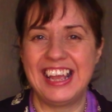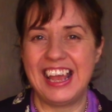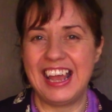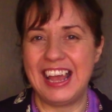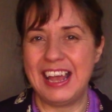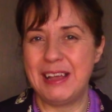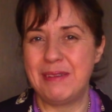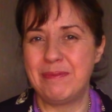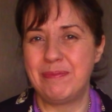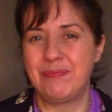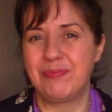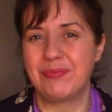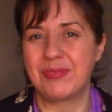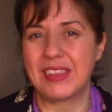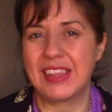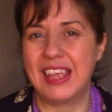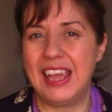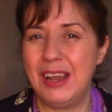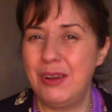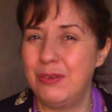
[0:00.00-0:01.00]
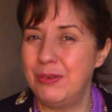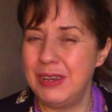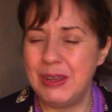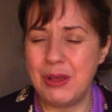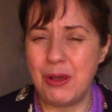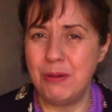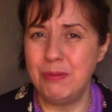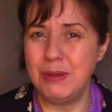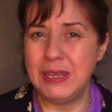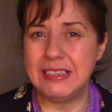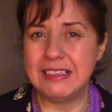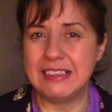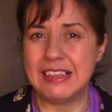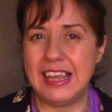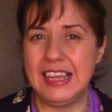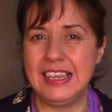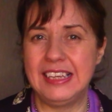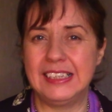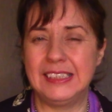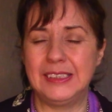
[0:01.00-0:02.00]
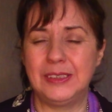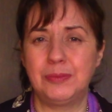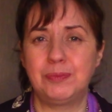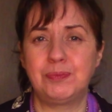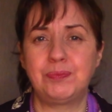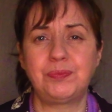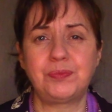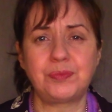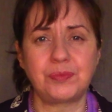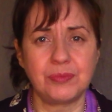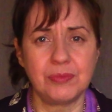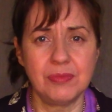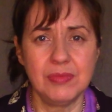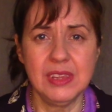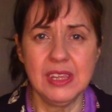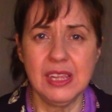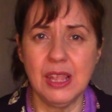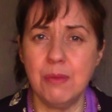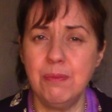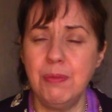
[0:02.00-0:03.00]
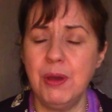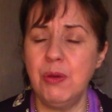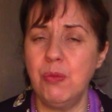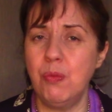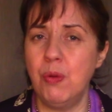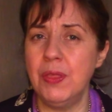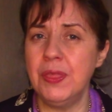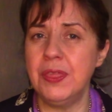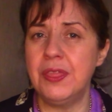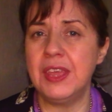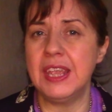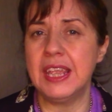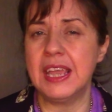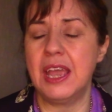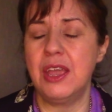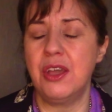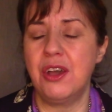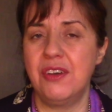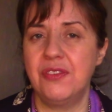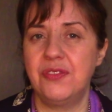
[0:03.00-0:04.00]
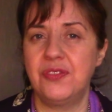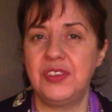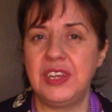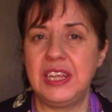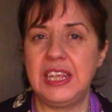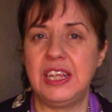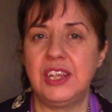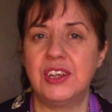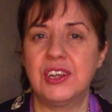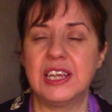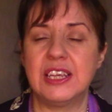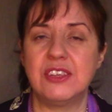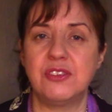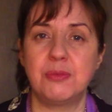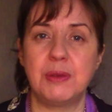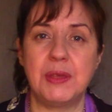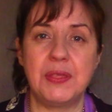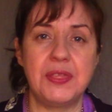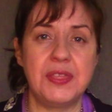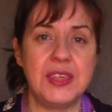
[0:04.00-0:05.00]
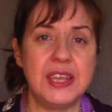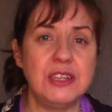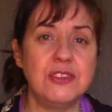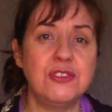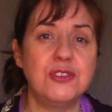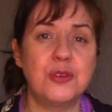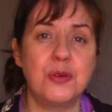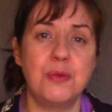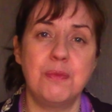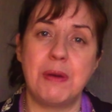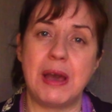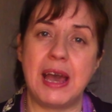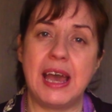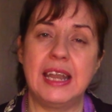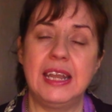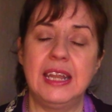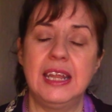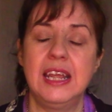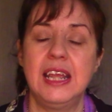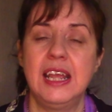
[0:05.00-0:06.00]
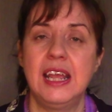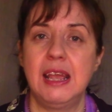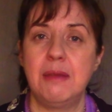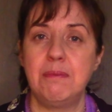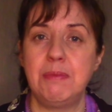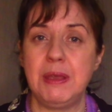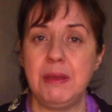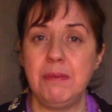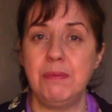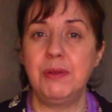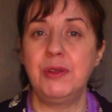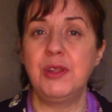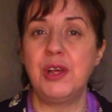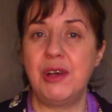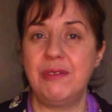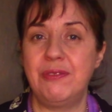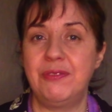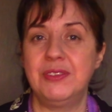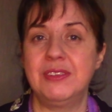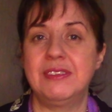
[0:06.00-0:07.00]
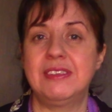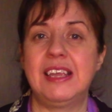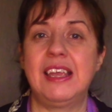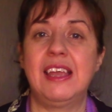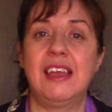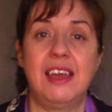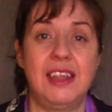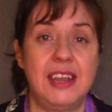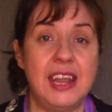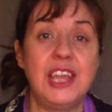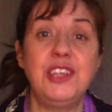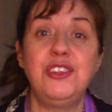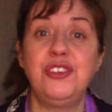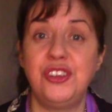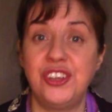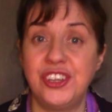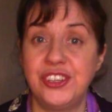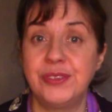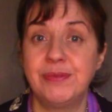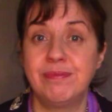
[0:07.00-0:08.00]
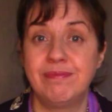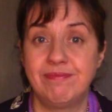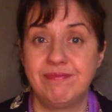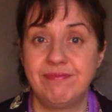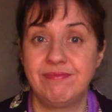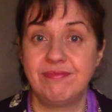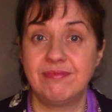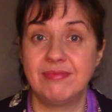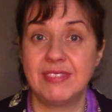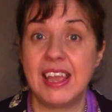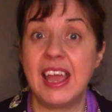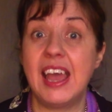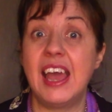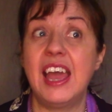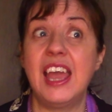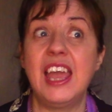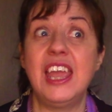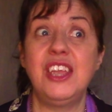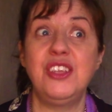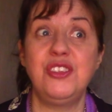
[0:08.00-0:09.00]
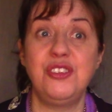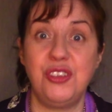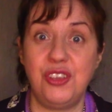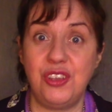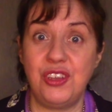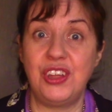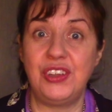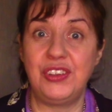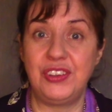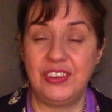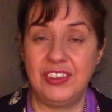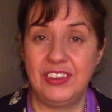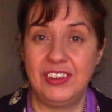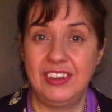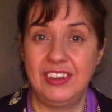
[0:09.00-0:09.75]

Um, I don't always like it. But one thing I often hear is when things go bad, people often say, and I knew it, I knew it.